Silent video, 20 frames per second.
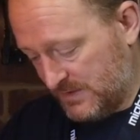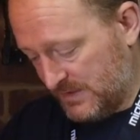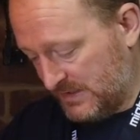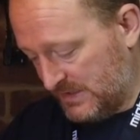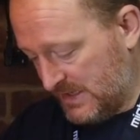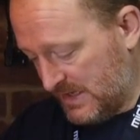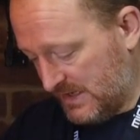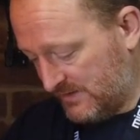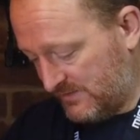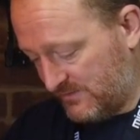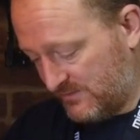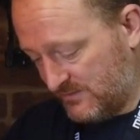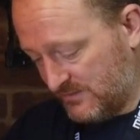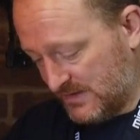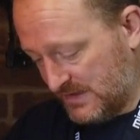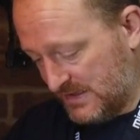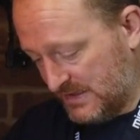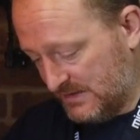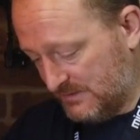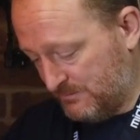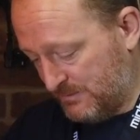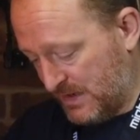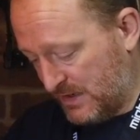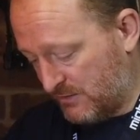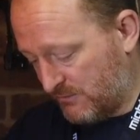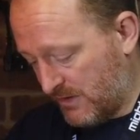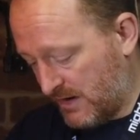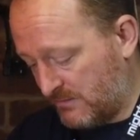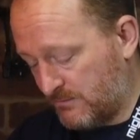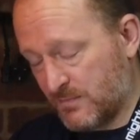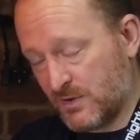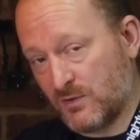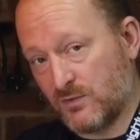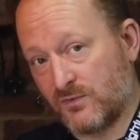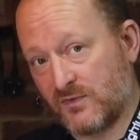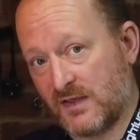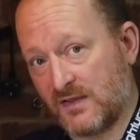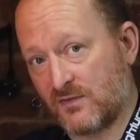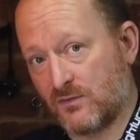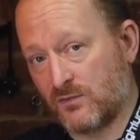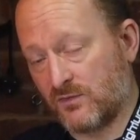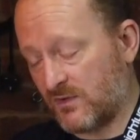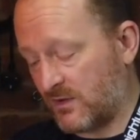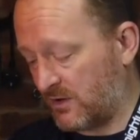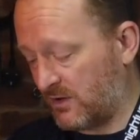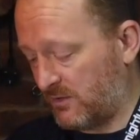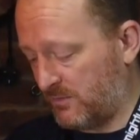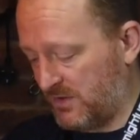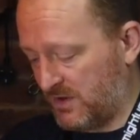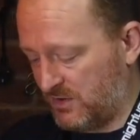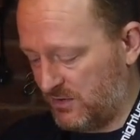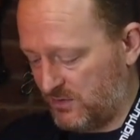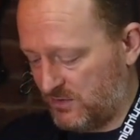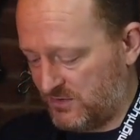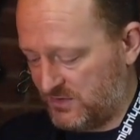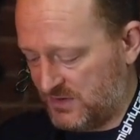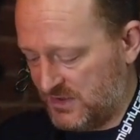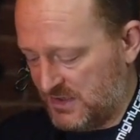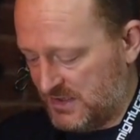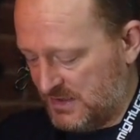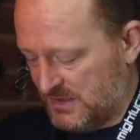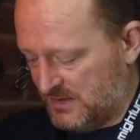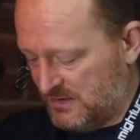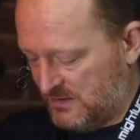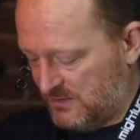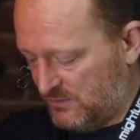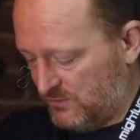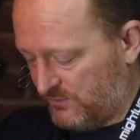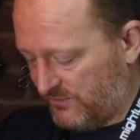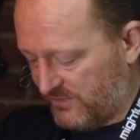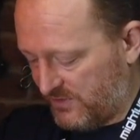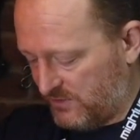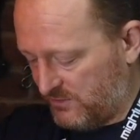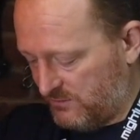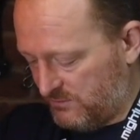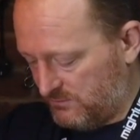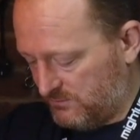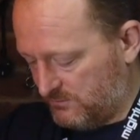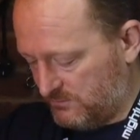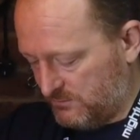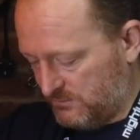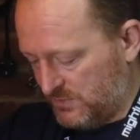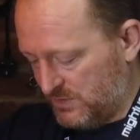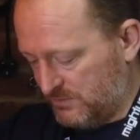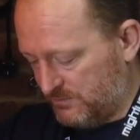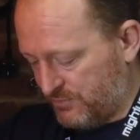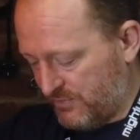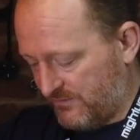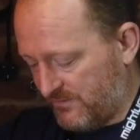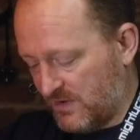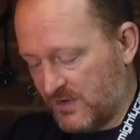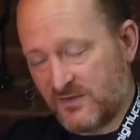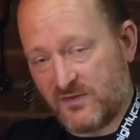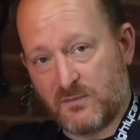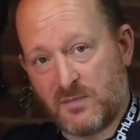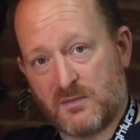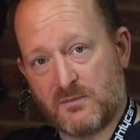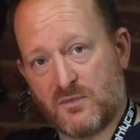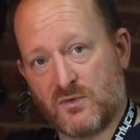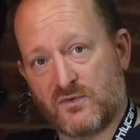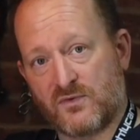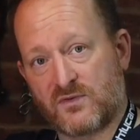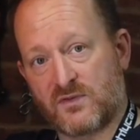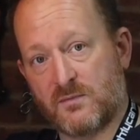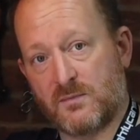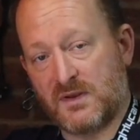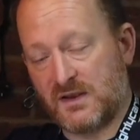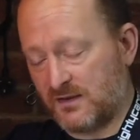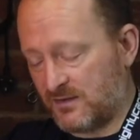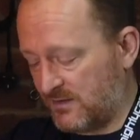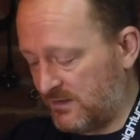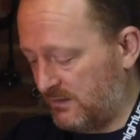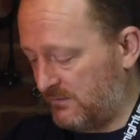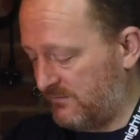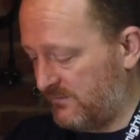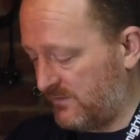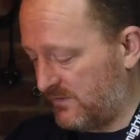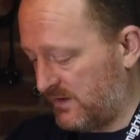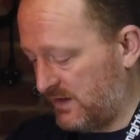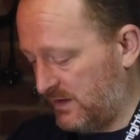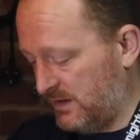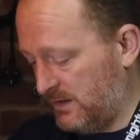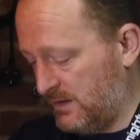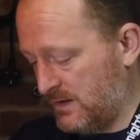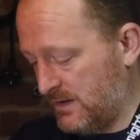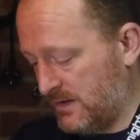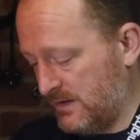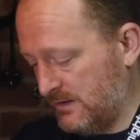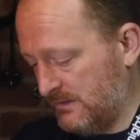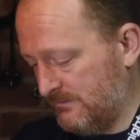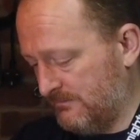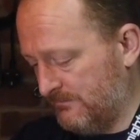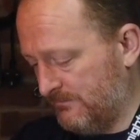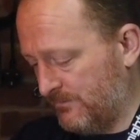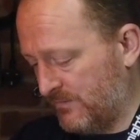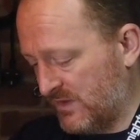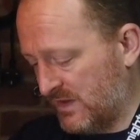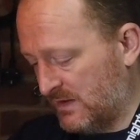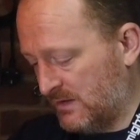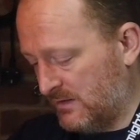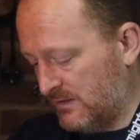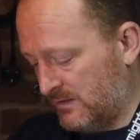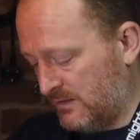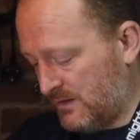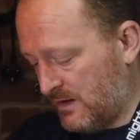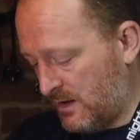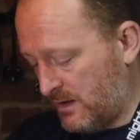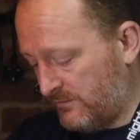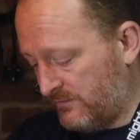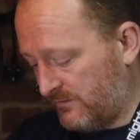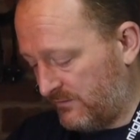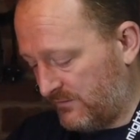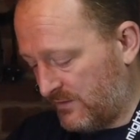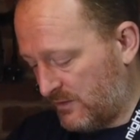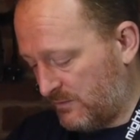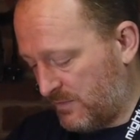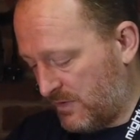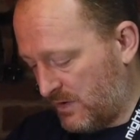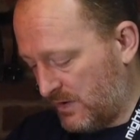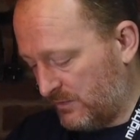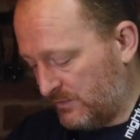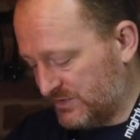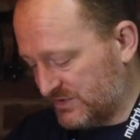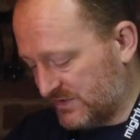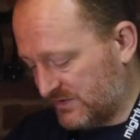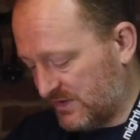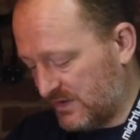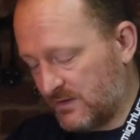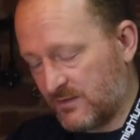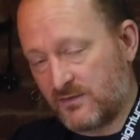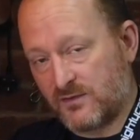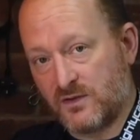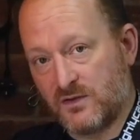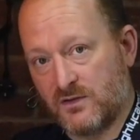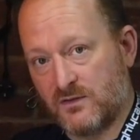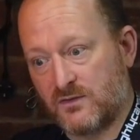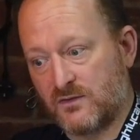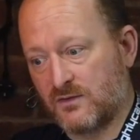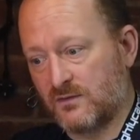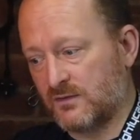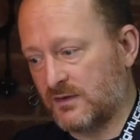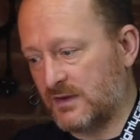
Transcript: Yes, big grain bills, that's also going to be good. Also provides a bit more stability for the overflow pipe, which I think is good.